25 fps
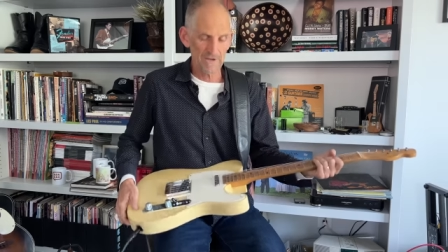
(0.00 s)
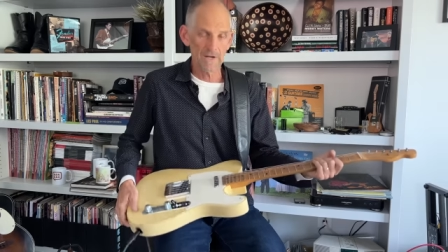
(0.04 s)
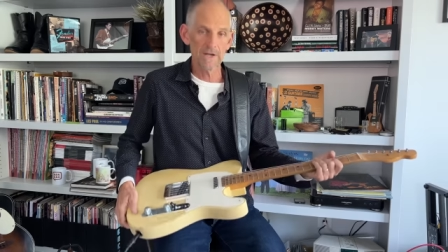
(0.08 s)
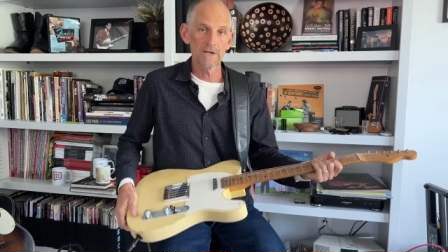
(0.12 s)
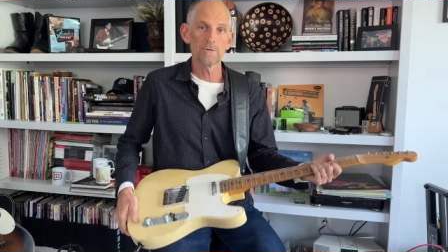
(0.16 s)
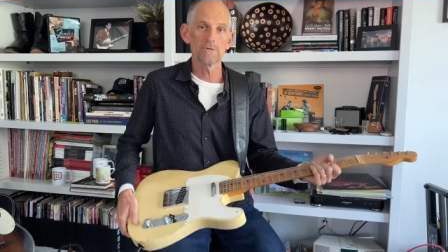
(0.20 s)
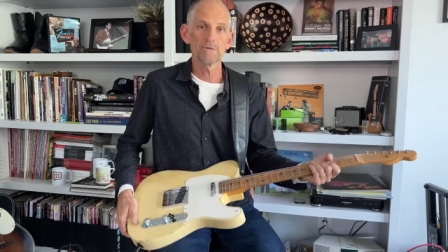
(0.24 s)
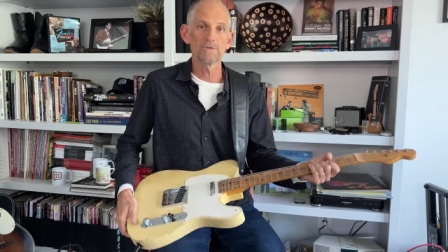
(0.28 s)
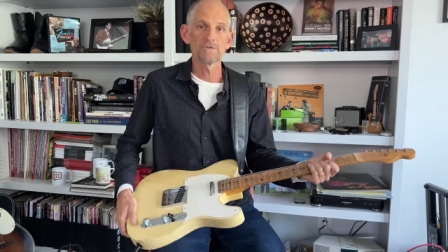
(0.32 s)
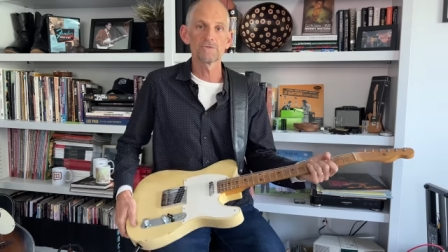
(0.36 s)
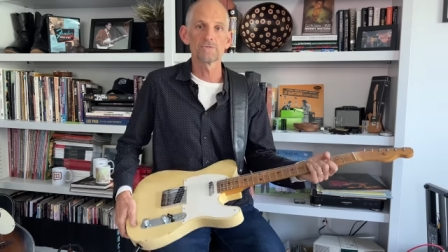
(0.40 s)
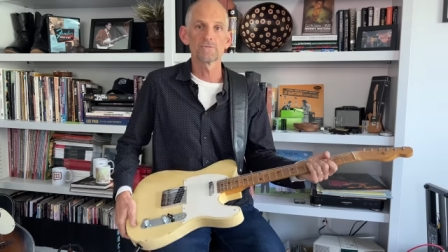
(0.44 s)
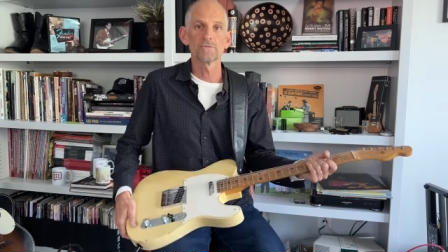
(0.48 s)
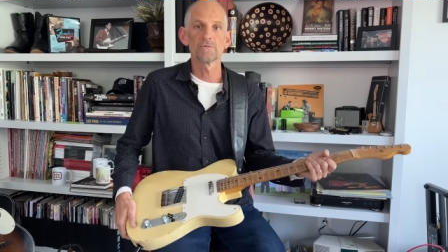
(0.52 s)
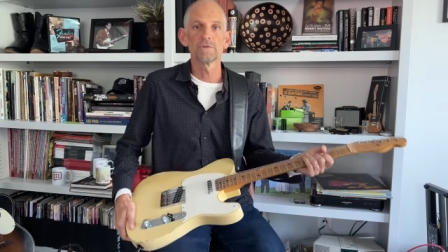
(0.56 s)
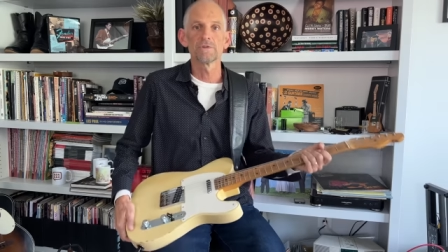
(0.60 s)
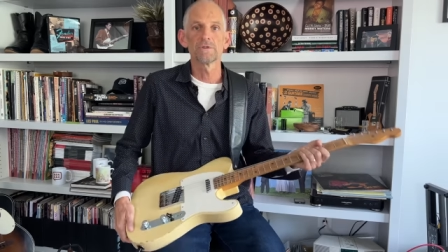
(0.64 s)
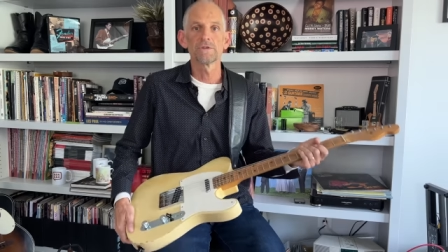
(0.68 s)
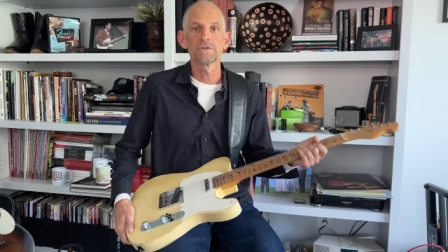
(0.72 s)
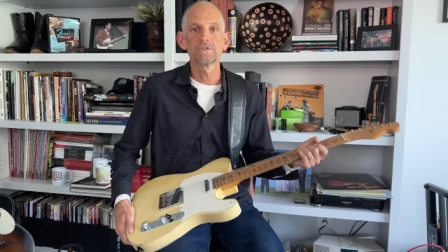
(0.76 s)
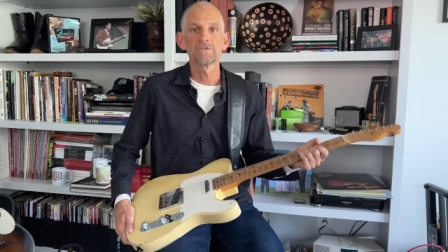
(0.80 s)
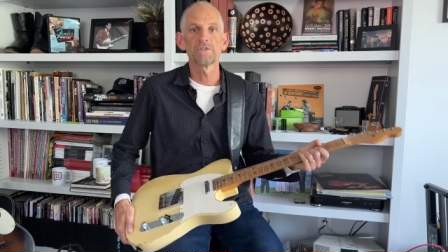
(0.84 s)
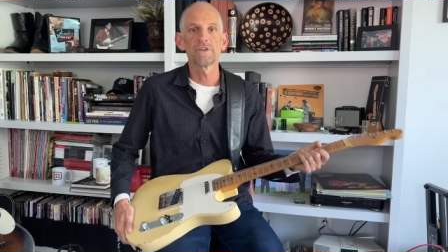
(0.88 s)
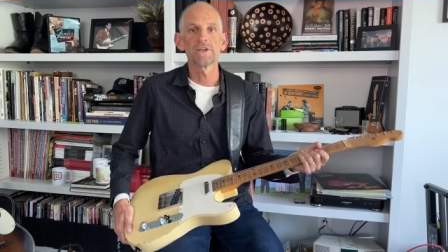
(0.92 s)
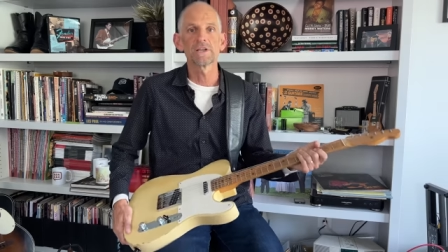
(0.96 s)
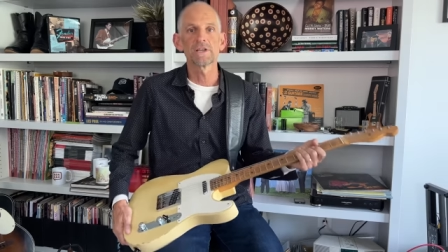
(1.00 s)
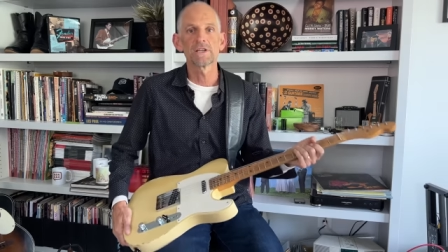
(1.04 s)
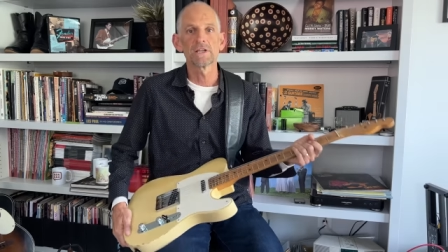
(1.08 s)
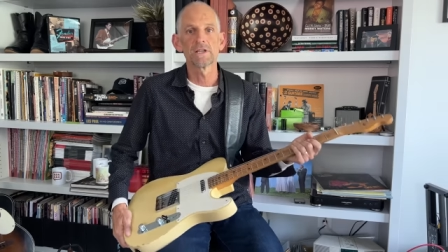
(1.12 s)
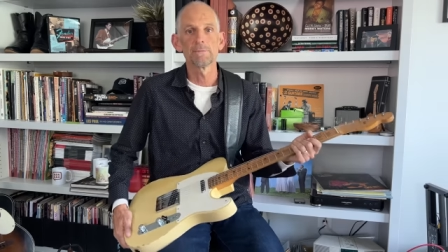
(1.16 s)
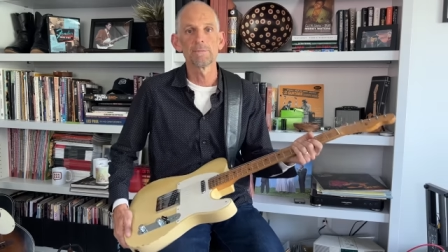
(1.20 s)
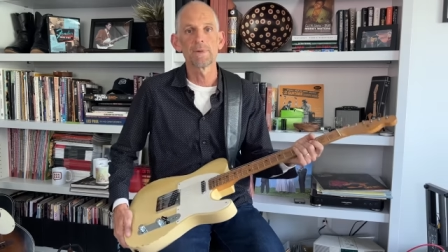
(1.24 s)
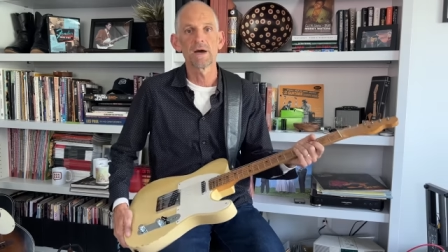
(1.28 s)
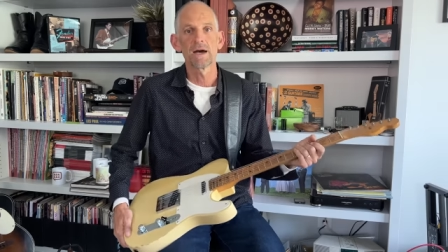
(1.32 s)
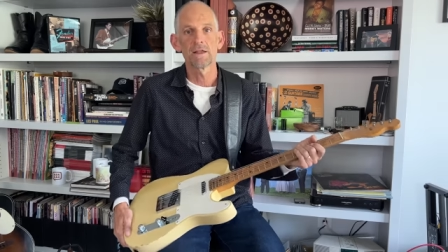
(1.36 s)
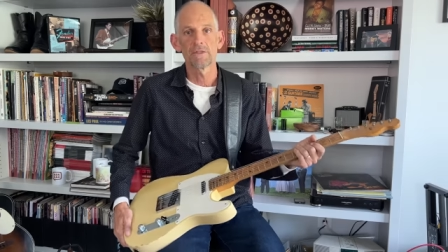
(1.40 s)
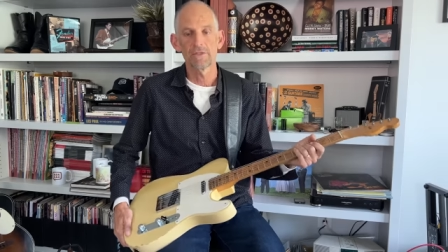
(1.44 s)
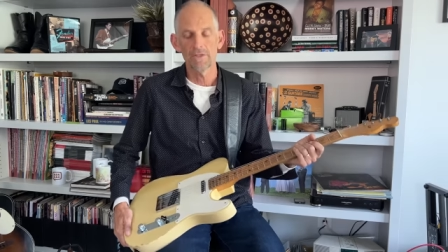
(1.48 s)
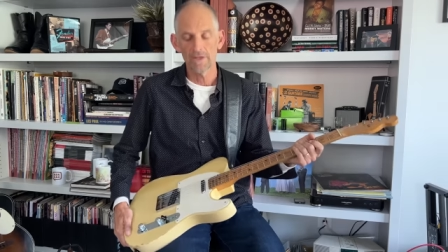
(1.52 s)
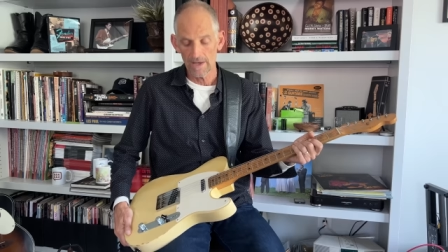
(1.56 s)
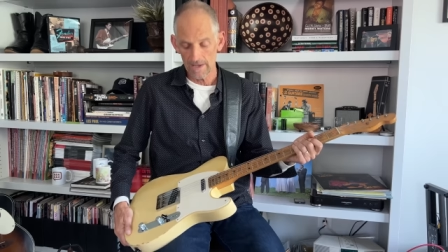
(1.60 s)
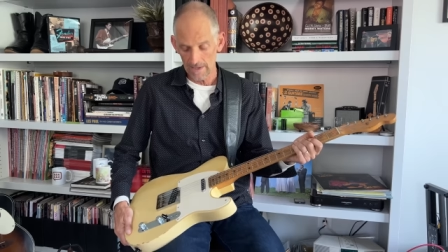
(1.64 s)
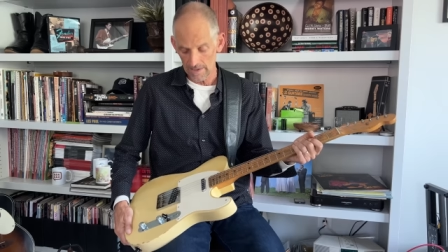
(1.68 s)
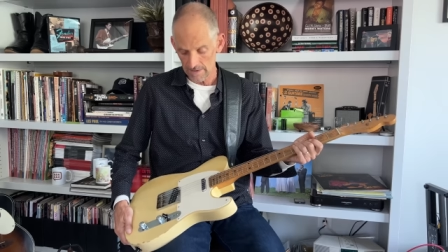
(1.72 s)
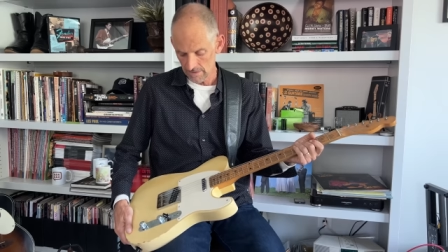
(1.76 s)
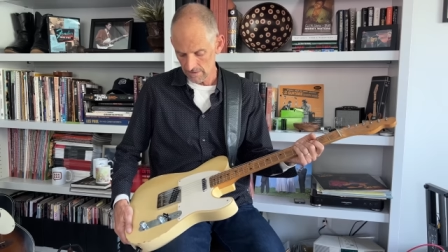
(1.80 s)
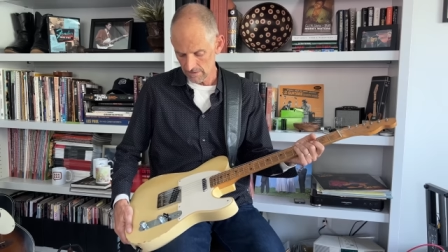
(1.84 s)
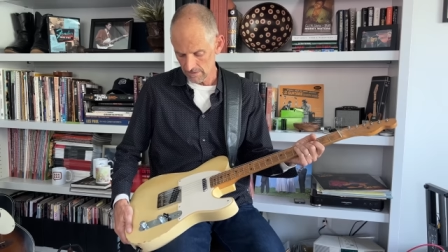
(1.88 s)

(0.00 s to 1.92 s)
I was really thinking about that.